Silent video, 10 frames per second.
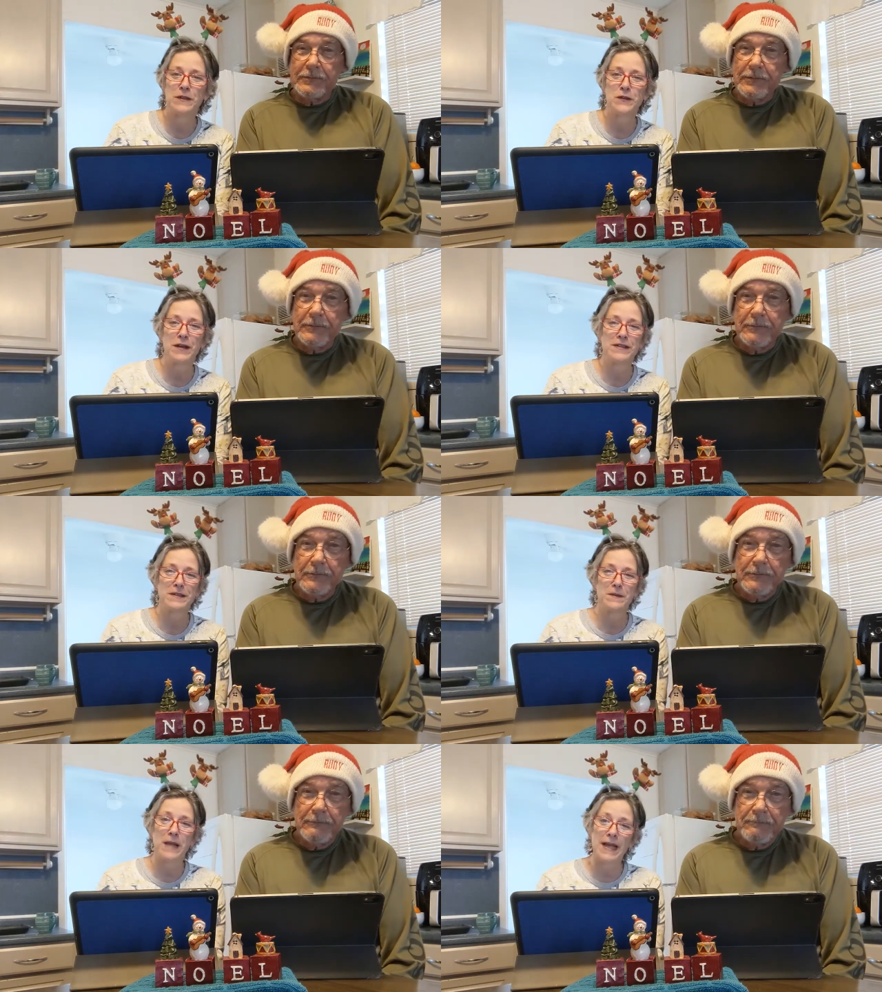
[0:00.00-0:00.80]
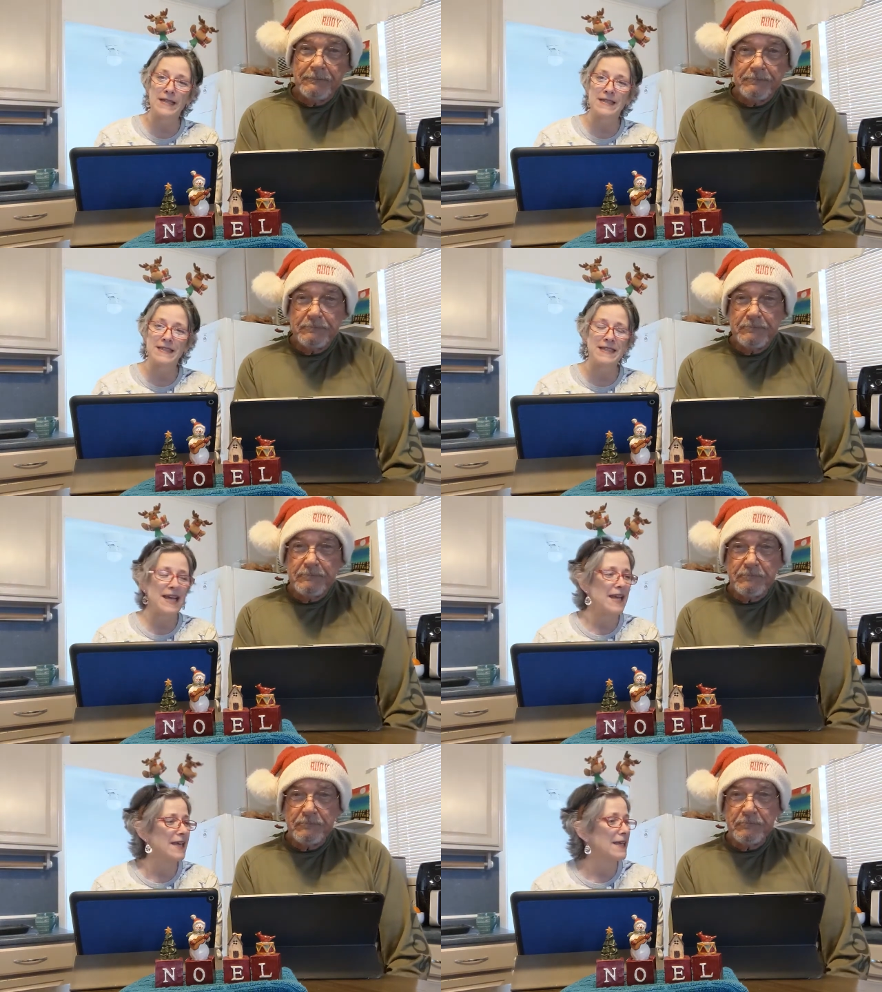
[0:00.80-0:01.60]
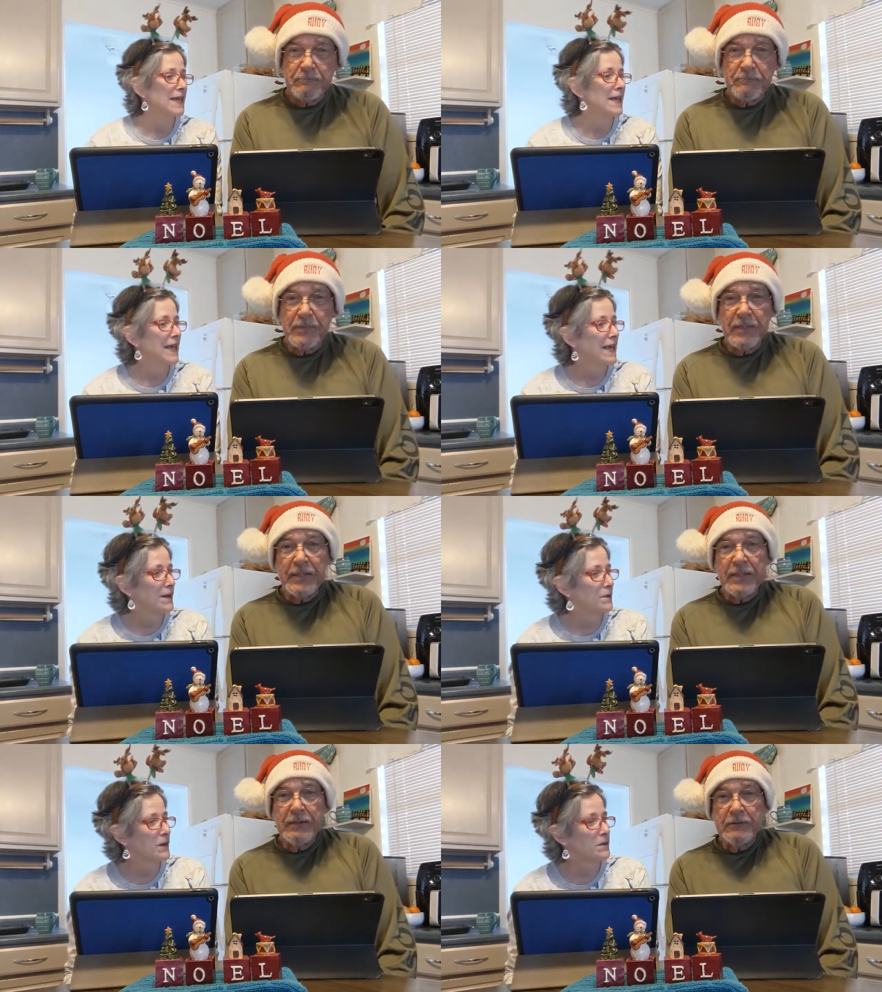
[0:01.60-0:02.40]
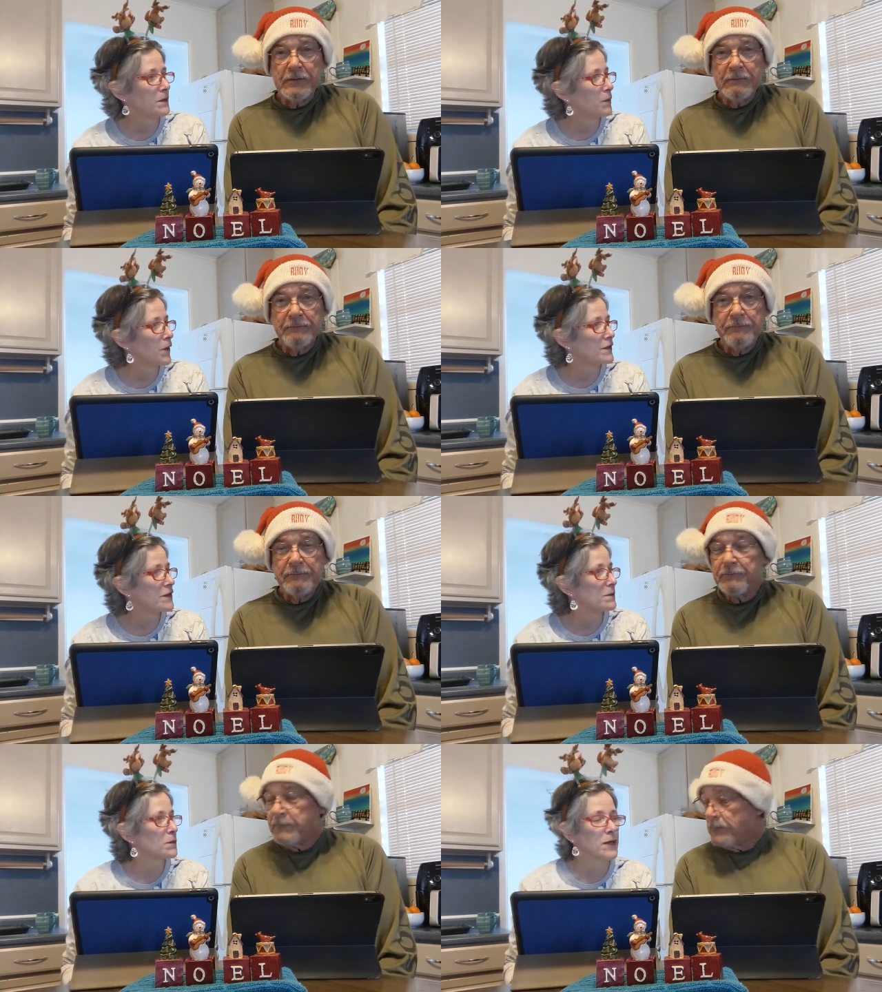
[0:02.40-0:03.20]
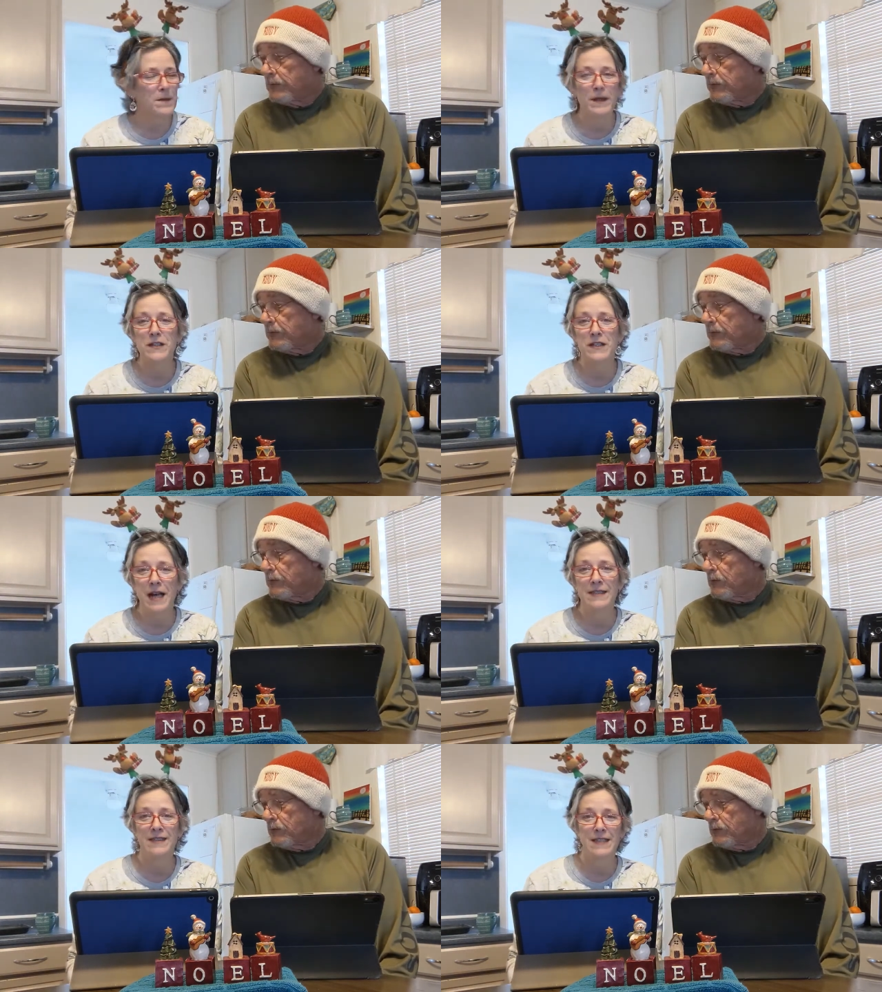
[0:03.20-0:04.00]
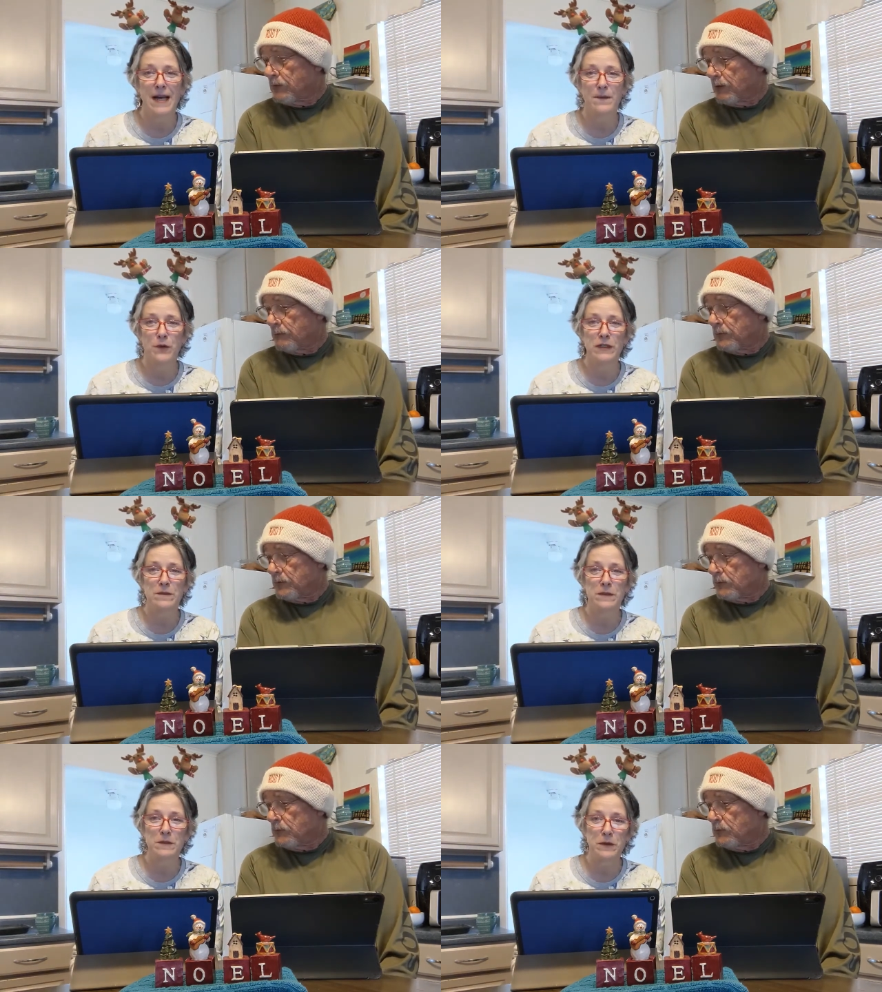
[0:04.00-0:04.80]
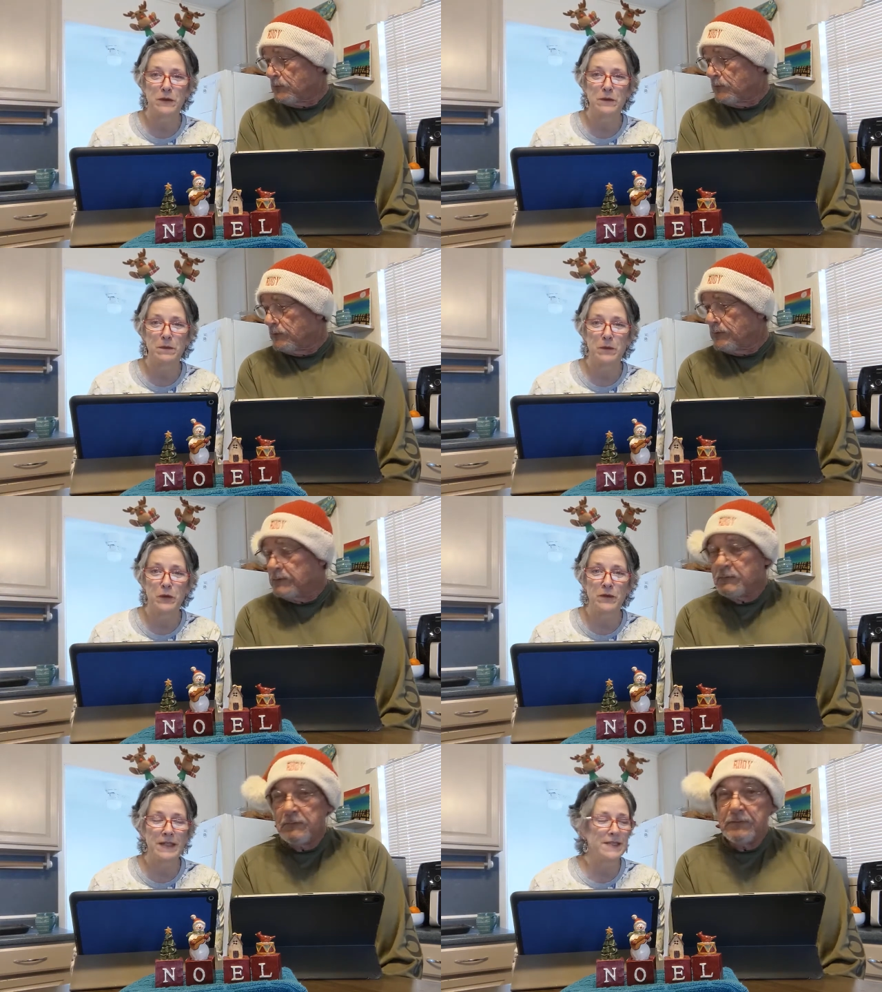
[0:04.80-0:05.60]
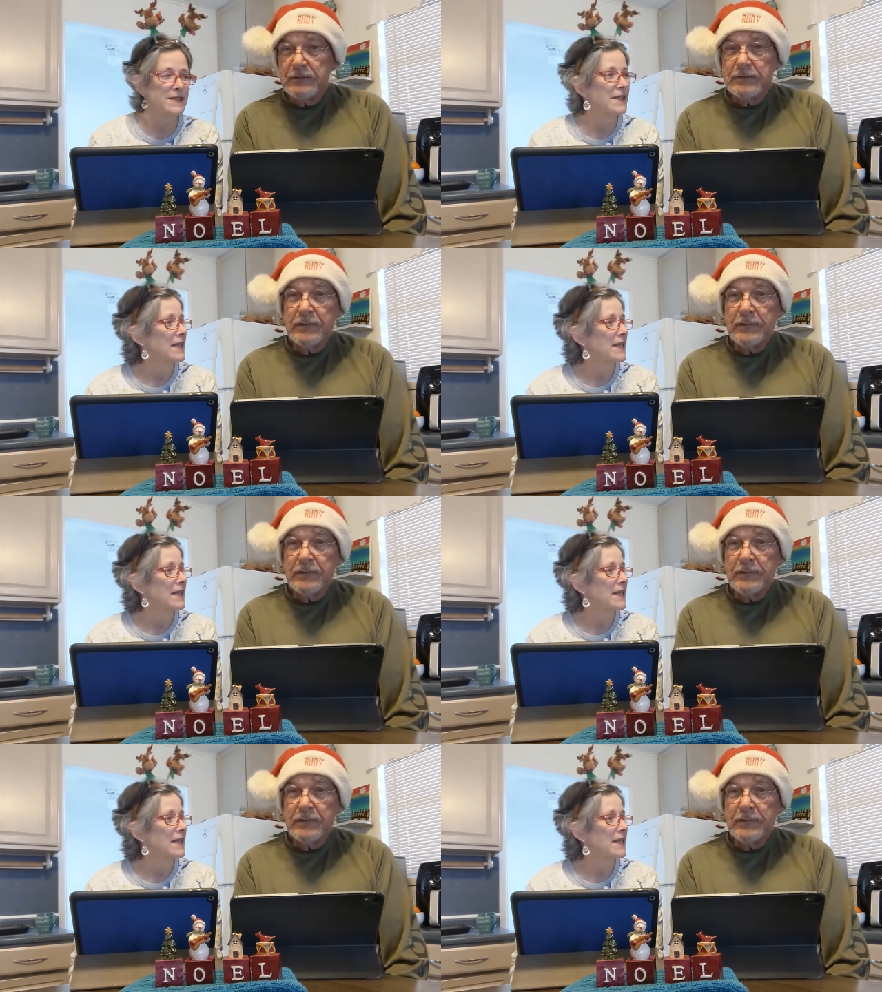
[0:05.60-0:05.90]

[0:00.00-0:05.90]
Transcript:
Speaker 1: strung some lights today, and we've been watching pretty much nonstop Christmas mu- movies.